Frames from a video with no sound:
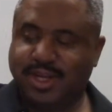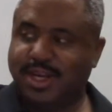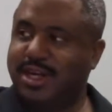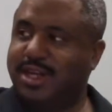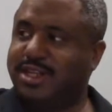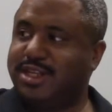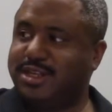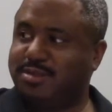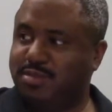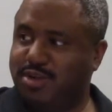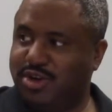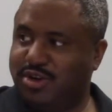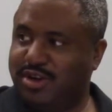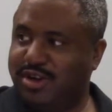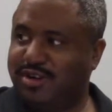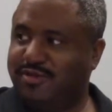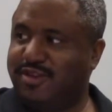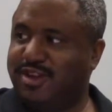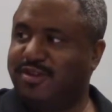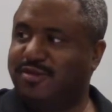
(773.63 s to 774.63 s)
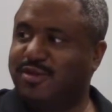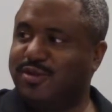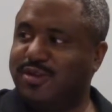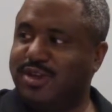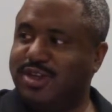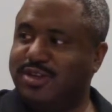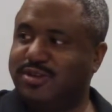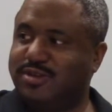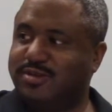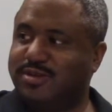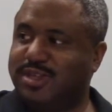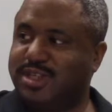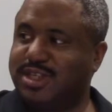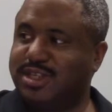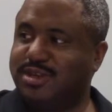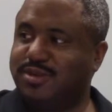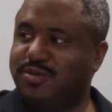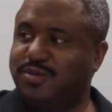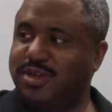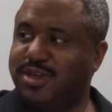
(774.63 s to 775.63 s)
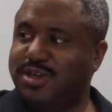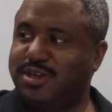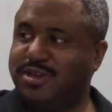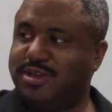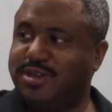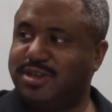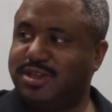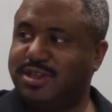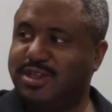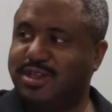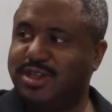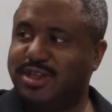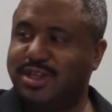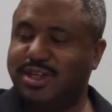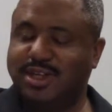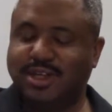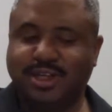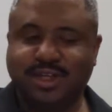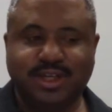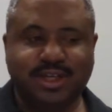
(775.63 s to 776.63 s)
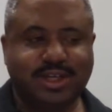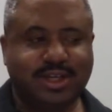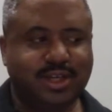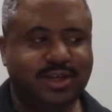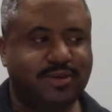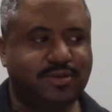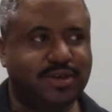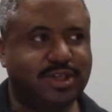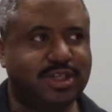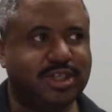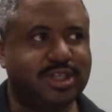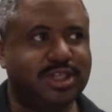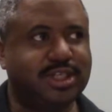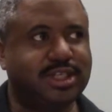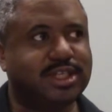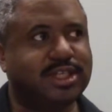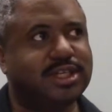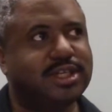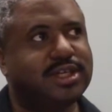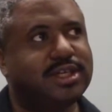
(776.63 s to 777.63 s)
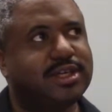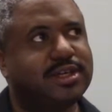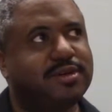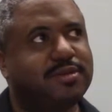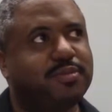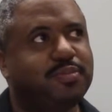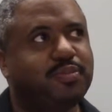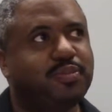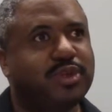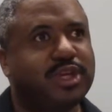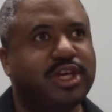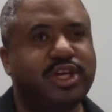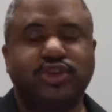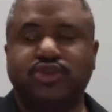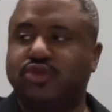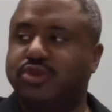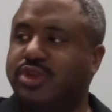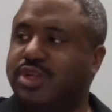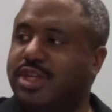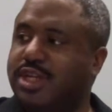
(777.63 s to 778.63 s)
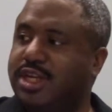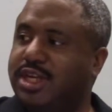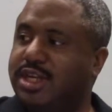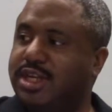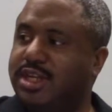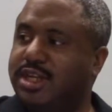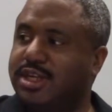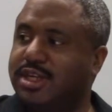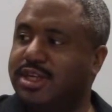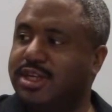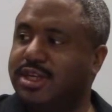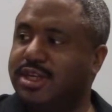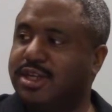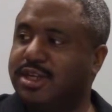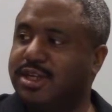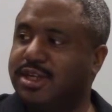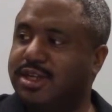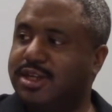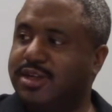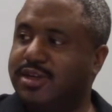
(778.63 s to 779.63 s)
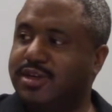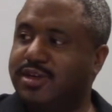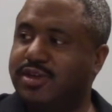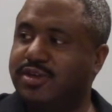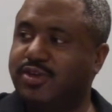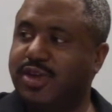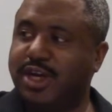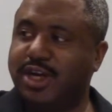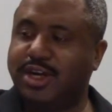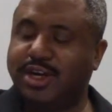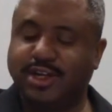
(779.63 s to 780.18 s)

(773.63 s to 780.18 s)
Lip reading: Yeah, the spirit of the living creatures was in the wheels, which is interesting to try to